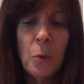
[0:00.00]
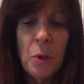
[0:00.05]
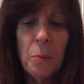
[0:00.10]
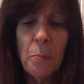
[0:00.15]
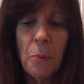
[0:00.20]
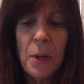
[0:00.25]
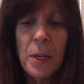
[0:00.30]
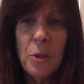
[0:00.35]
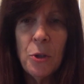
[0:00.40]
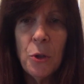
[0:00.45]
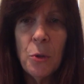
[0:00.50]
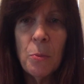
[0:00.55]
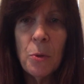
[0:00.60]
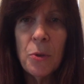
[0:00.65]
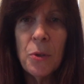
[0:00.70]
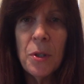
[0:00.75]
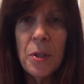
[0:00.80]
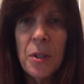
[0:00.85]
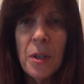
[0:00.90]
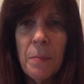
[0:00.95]
with brain
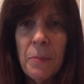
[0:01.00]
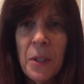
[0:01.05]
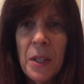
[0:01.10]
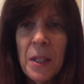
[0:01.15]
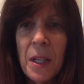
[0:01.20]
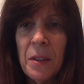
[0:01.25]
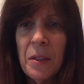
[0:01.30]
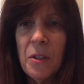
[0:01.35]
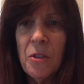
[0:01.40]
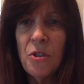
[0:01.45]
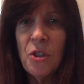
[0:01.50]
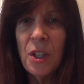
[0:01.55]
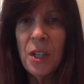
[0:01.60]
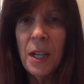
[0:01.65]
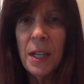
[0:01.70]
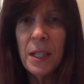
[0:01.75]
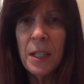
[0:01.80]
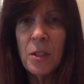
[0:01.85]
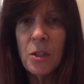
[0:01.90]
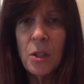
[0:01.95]
tumors is something that the
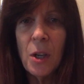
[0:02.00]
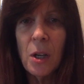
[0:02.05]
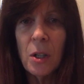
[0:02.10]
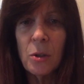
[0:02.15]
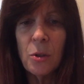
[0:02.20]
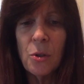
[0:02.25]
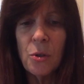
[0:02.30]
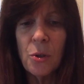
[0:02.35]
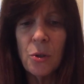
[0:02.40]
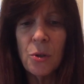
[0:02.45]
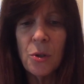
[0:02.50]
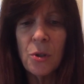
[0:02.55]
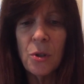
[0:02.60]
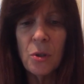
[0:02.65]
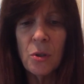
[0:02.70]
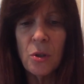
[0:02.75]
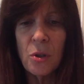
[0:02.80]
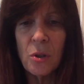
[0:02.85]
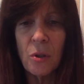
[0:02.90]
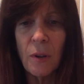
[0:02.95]
genetics doctors are
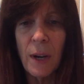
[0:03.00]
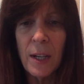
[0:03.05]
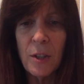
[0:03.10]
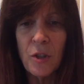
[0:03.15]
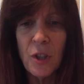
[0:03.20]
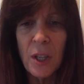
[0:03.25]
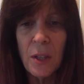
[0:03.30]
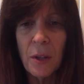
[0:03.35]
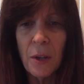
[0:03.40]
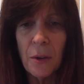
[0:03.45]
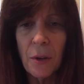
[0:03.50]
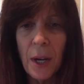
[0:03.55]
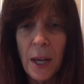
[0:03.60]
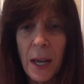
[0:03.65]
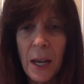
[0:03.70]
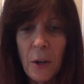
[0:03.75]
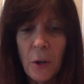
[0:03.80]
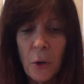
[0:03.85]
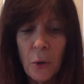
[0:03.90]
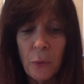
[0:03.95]
still scratching their
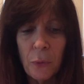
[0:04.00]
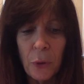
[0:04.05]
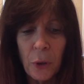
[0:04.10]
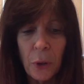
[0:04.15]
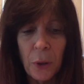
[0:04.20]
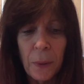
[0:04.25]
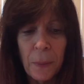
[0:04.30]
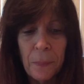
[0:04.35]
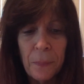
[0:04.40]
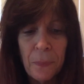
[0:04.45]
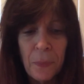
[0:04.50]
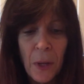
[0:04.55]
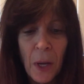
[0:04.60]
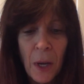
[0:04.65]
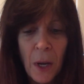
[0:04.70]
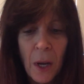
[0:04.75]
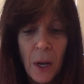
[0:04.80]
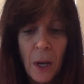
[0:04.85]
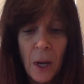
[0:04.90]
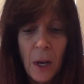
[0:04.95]
head over.
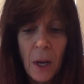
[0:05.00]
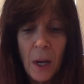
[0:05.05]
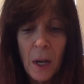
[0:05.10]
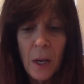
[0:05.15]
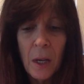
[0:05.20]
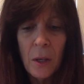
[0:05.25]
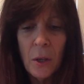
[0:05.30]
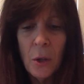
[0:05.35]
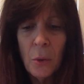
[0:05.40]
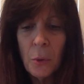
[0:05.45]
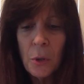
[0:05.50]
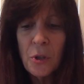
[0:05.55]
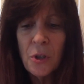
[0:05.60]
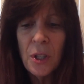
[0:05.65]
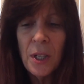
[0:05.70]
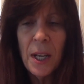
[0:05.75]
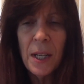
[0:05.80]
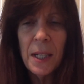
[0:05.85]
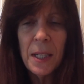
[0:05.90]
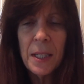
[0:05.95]
Newer
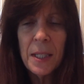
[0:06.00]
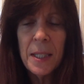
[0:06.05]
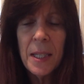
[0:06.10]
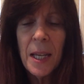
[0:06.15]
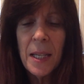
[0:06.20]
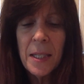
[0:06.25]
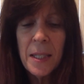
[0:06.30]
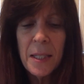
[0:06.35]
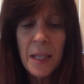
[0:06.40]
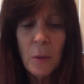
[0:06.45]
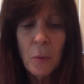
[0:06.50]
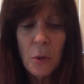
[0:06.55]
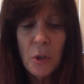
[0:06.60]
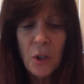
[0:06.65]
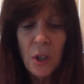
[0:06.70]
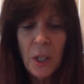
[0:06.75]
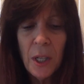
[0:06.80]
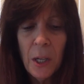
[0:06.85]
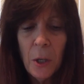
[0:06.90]
genetic testing, which can